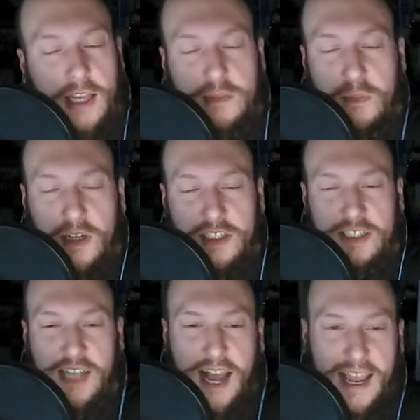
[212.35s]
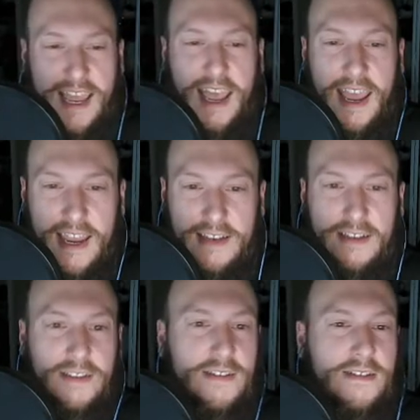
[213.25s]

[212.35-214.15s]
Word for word: as much as I hate